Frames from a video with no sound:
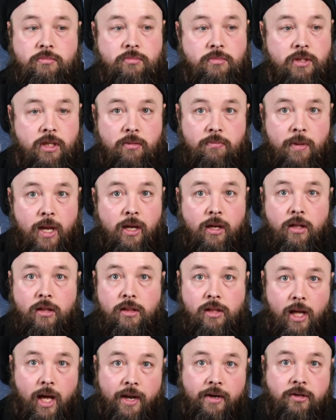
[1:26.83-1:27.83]
They make a
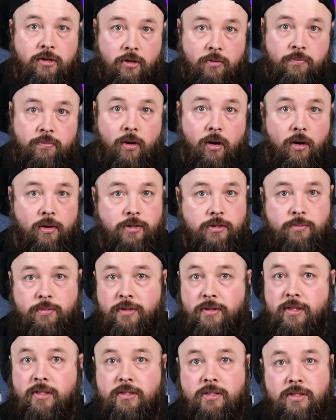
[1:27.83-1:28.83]
lot of good parts,
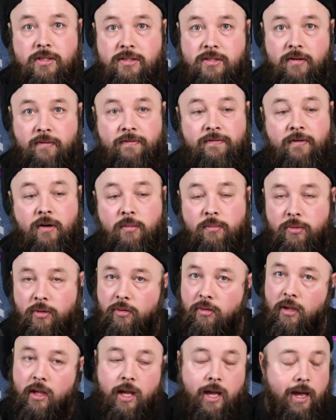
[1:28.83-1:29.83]
but this is just a
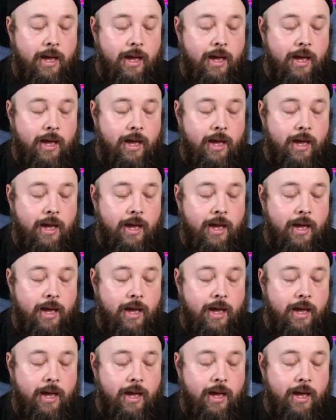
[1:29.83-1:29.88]
fumble.